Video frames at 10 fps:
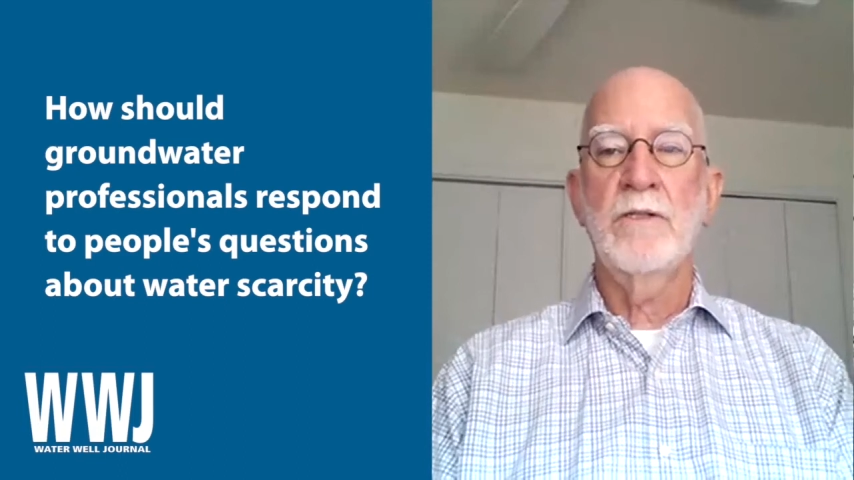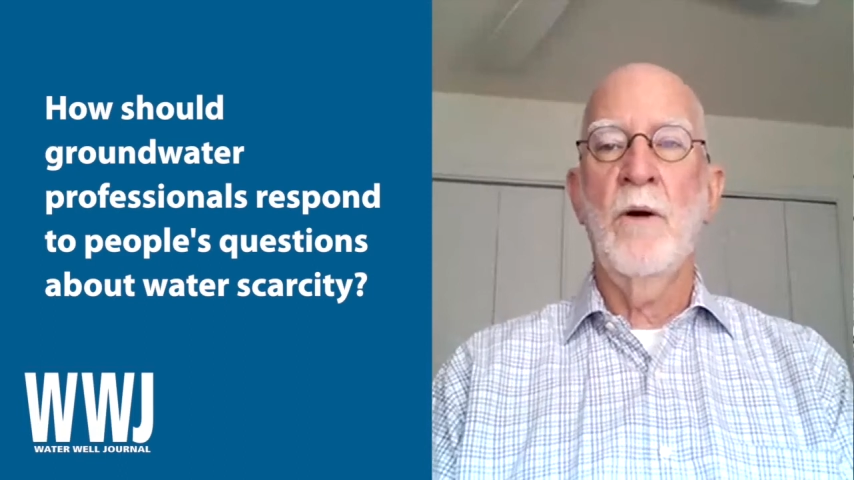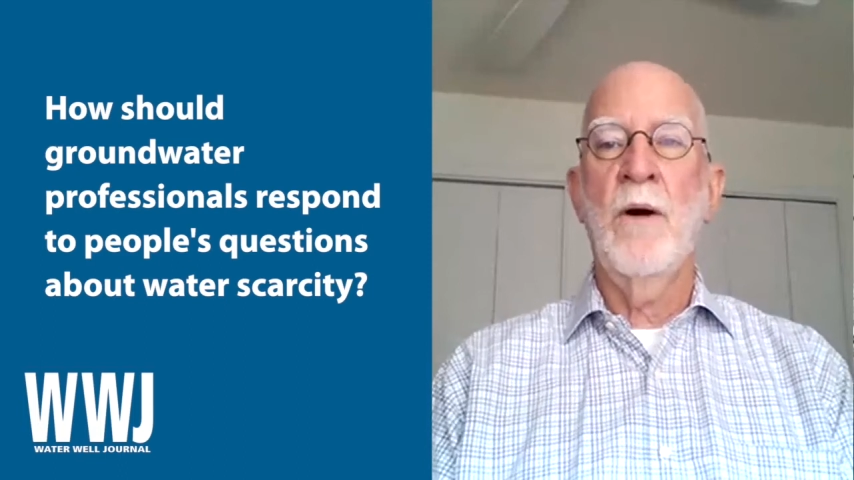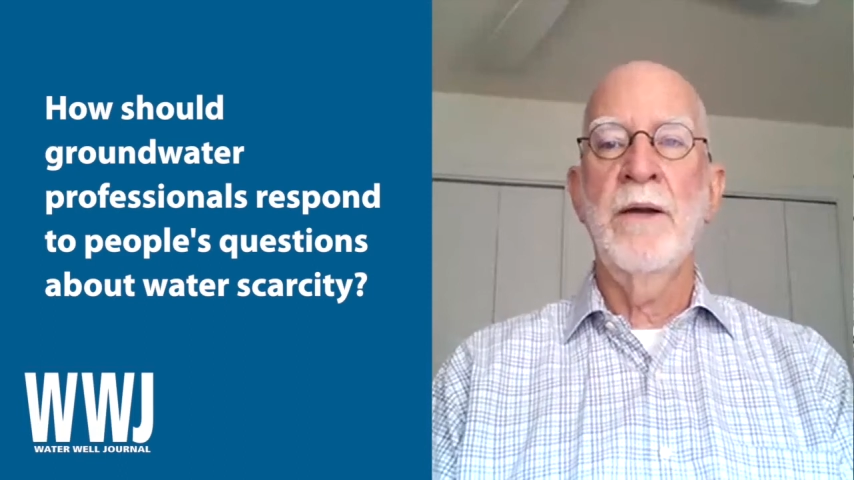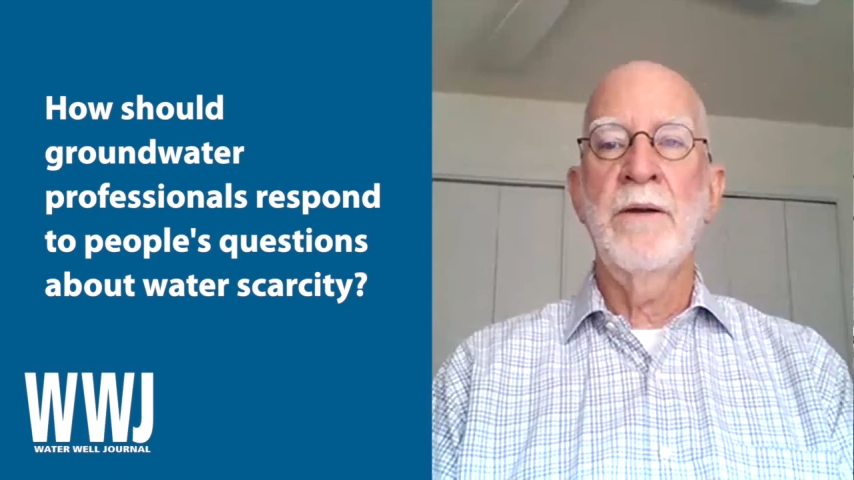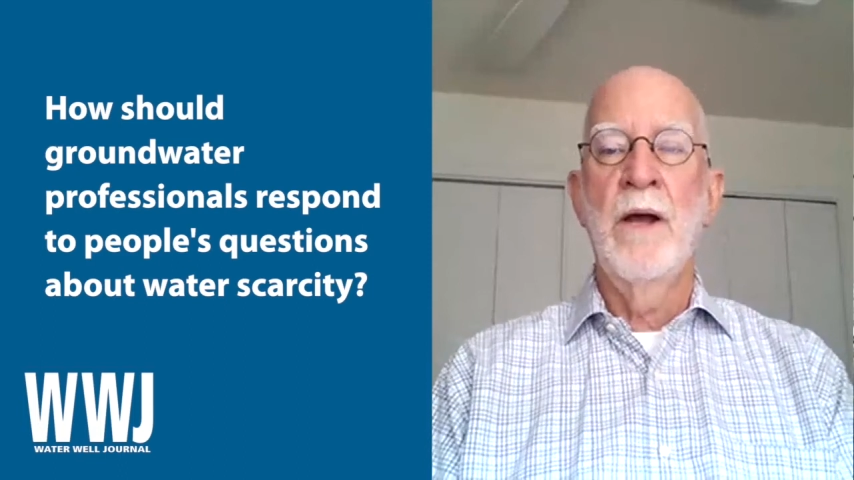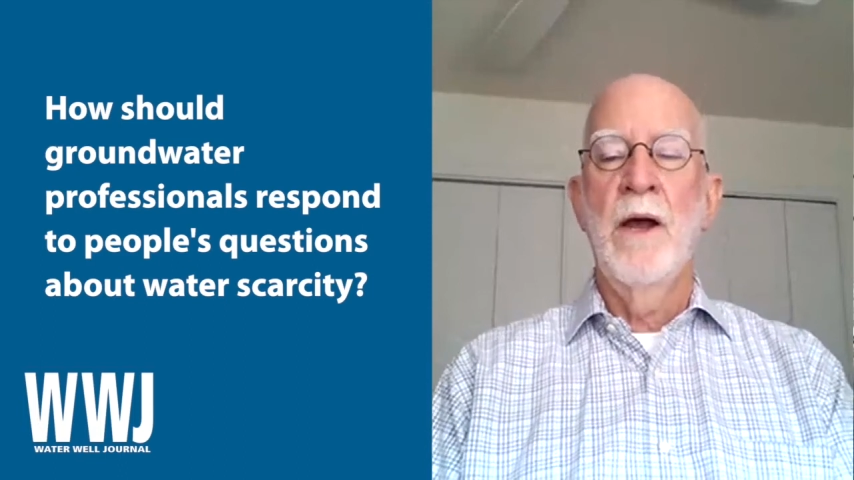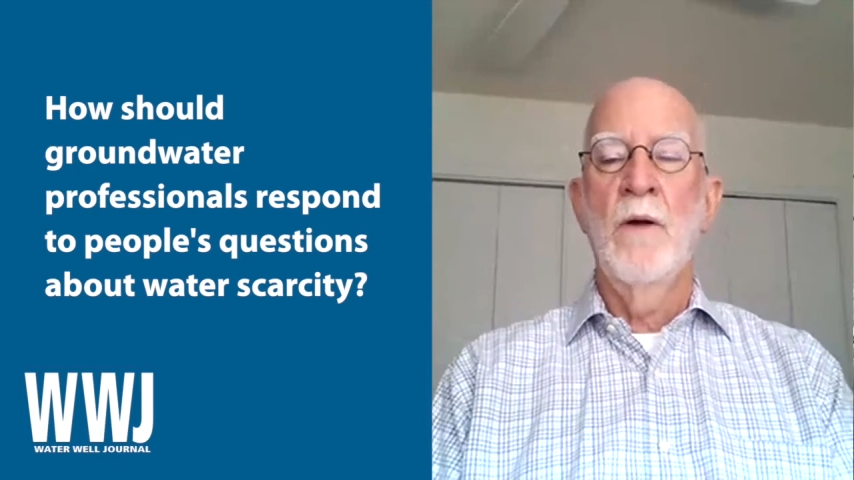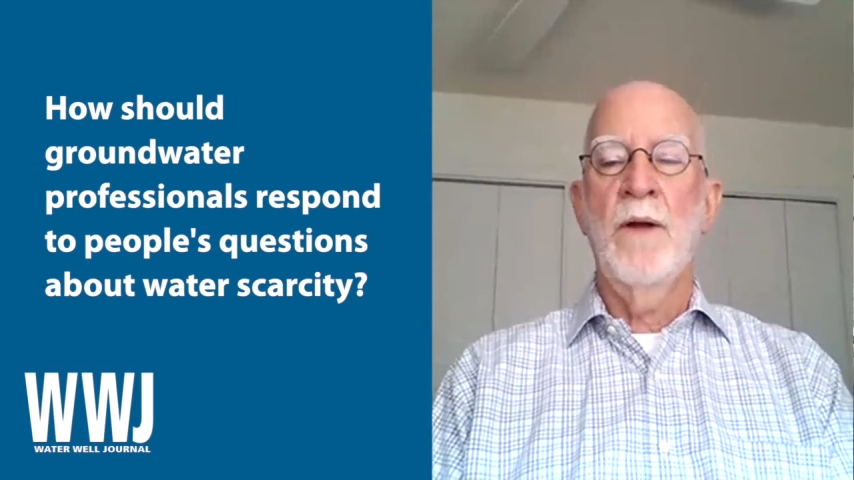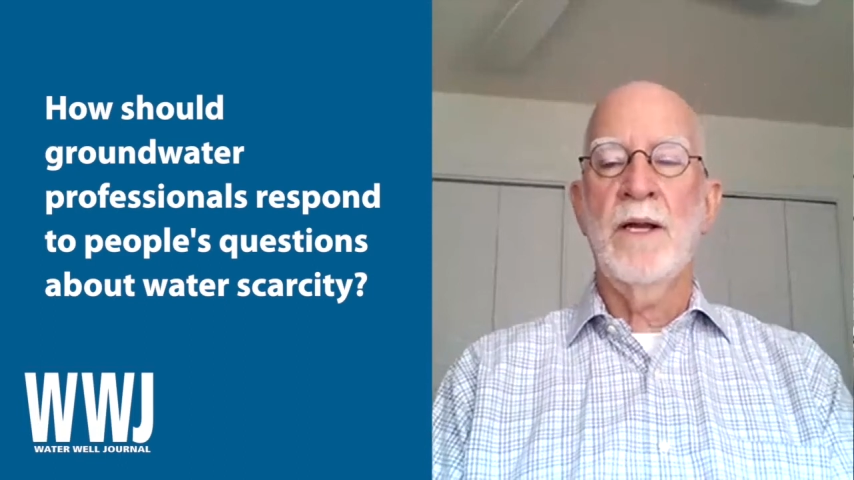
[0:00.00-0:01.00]
So I'd
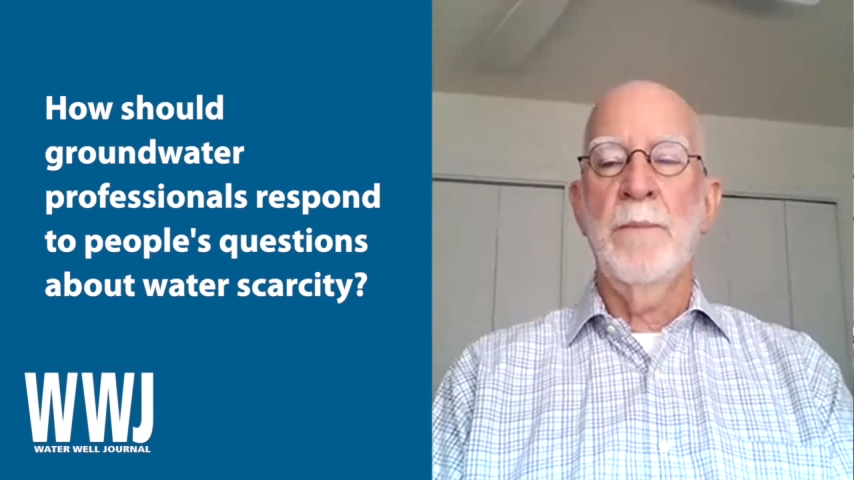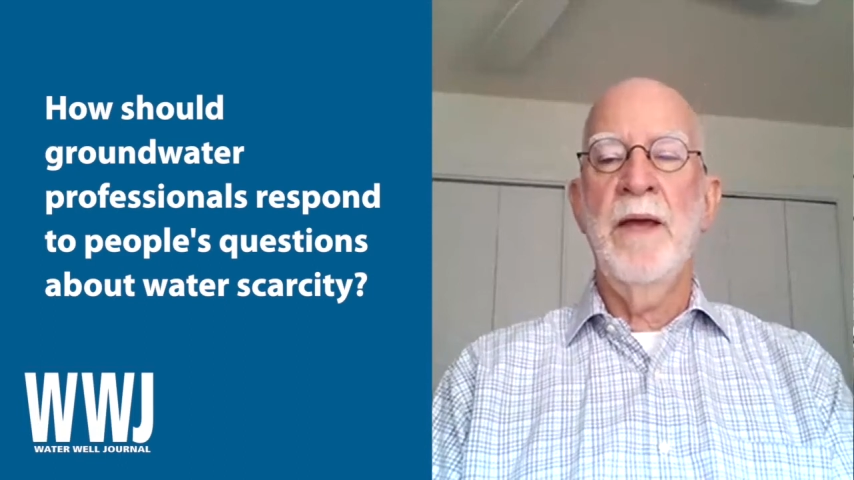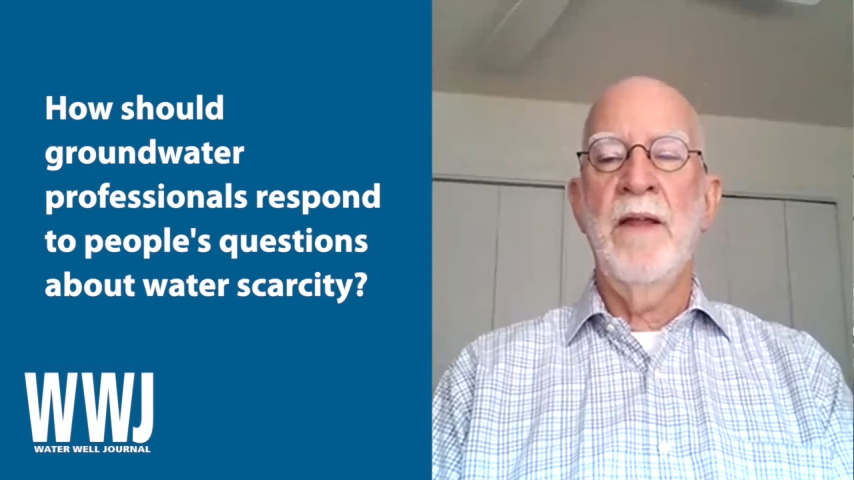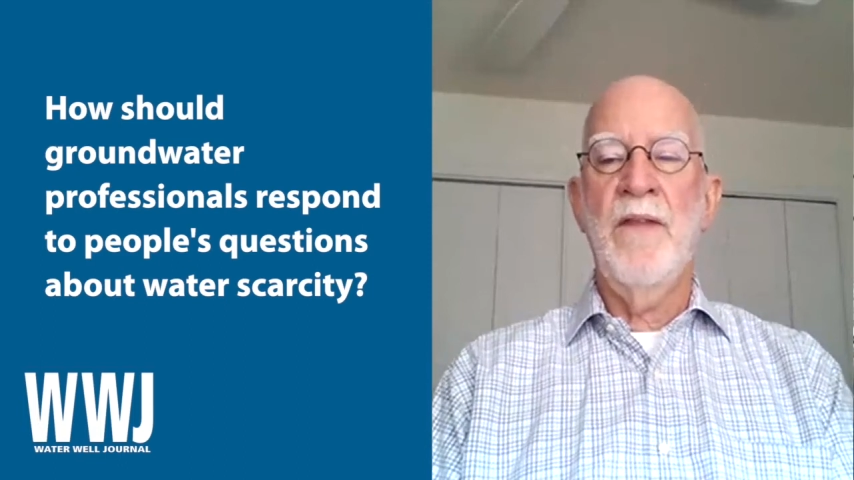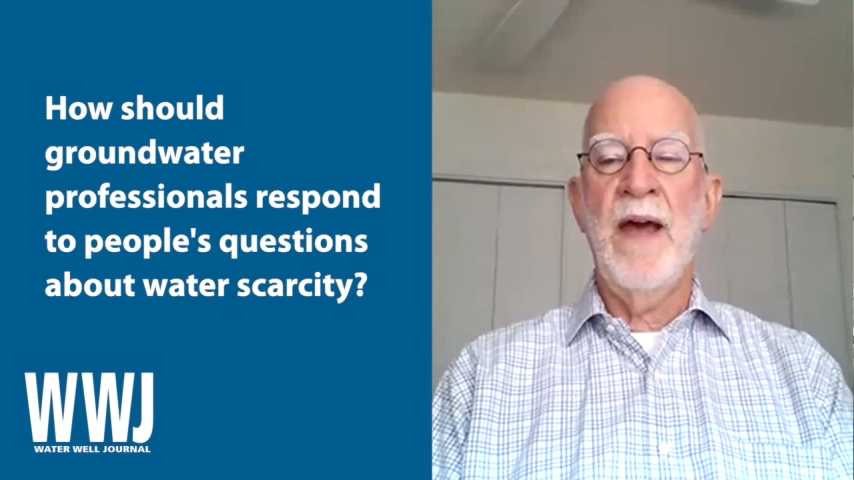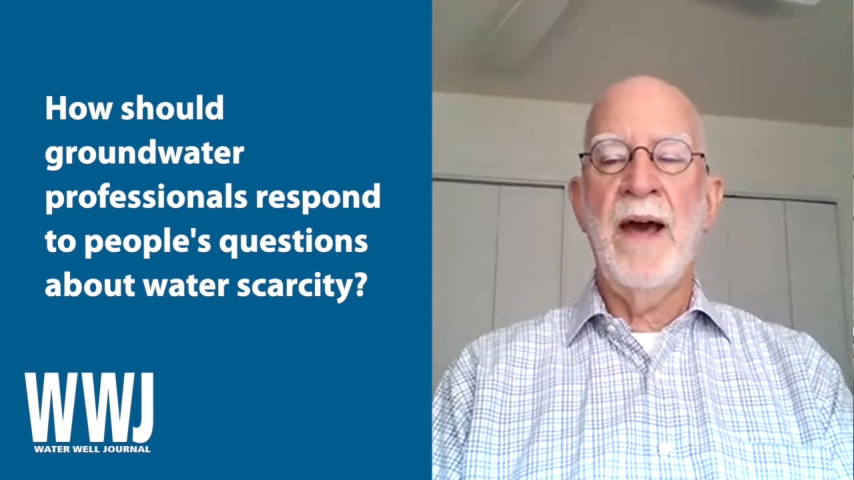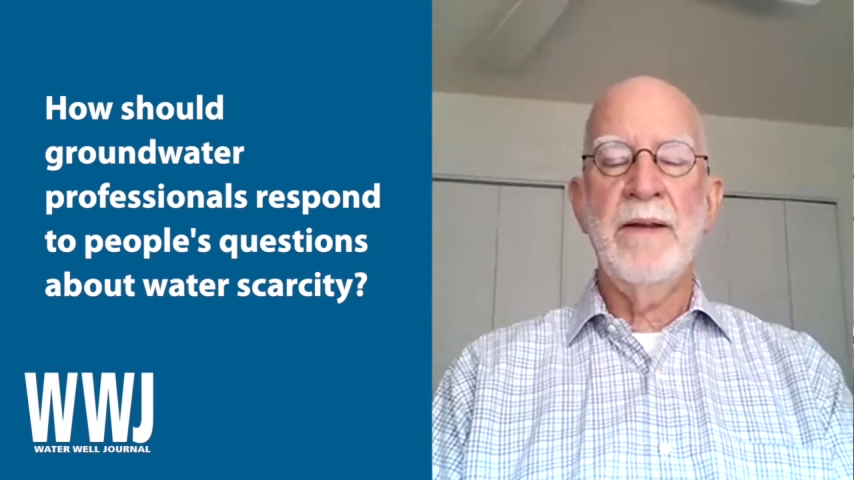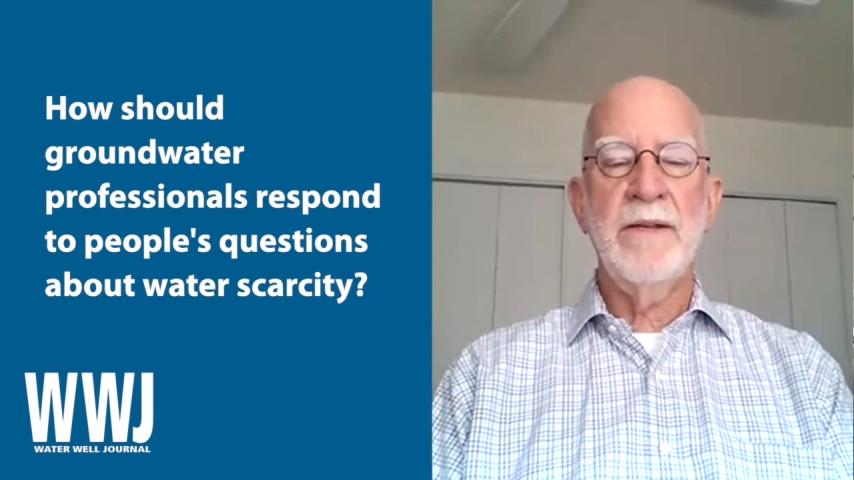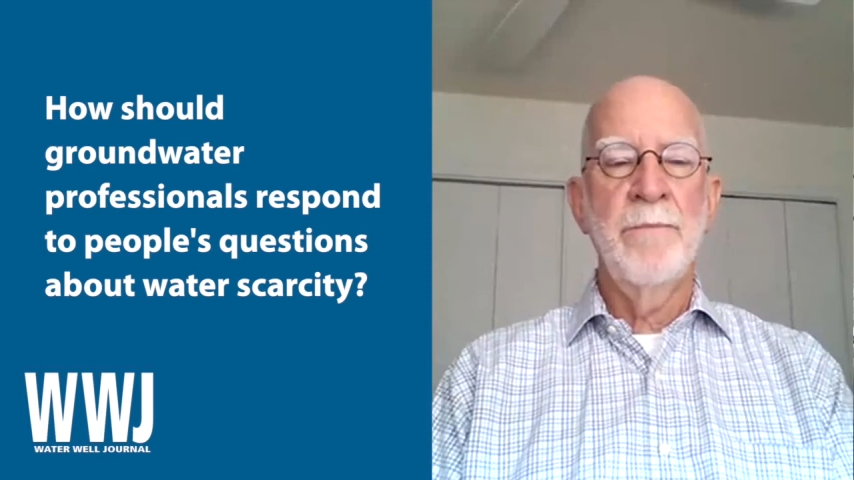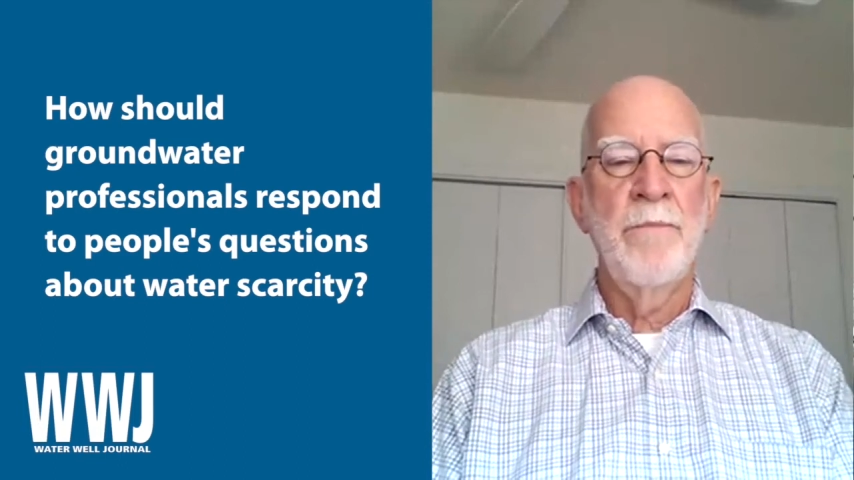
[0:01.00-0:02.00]
recommend
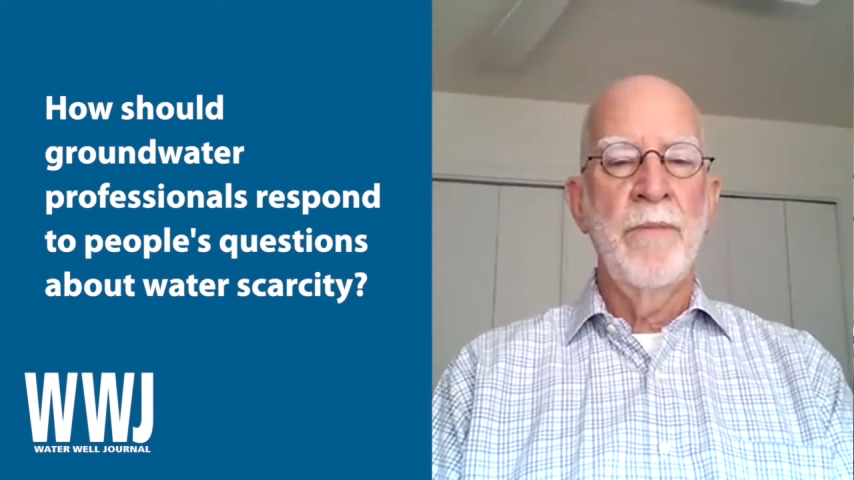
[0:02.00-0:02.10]
that.